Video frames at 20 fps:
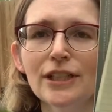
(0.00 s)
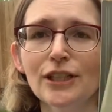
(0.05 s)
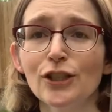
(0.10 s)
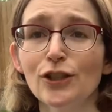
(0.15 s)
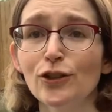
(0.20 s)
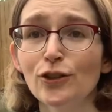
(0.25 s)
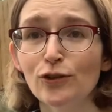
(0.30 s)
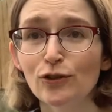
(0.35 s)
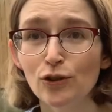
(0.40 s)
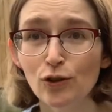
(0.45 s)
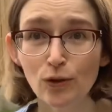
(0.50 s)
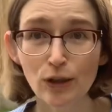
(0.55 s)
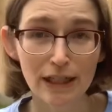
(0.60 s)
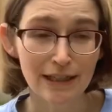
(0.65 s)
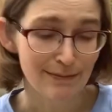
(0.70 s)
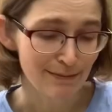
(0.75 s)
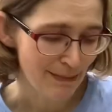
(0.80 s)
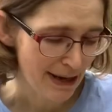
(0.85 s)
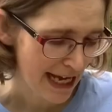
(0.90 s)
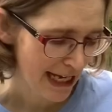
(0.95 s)
You
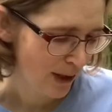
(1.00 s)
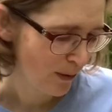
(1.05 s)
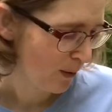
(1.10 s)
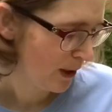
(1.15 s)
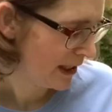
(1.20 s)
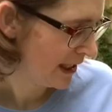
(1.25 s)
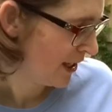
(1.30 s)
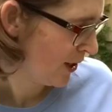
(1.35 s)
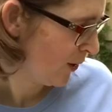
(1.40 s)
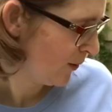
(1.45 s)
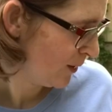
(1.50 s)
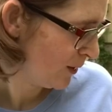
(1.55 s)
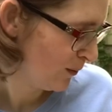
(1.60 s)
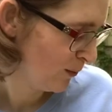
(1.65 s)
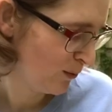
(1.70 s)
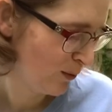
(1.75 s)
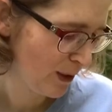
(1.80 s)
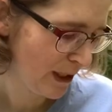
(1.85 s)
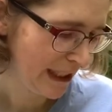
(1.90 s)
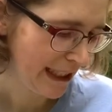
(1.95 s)
can make one though
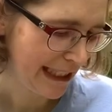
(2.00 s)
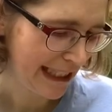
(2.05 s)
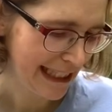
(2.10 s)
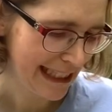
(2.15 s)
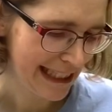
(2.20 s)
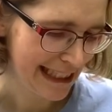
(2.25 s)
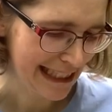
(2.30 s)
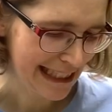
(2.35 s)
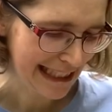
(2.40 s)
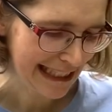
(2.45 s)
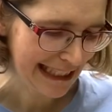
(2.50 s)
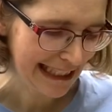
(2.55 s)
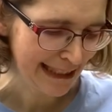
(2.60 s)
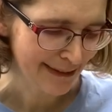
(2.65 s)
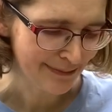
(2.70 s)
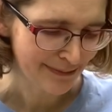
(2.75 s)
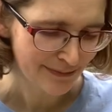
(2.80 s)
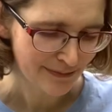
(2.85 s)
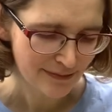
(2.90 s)
really easily.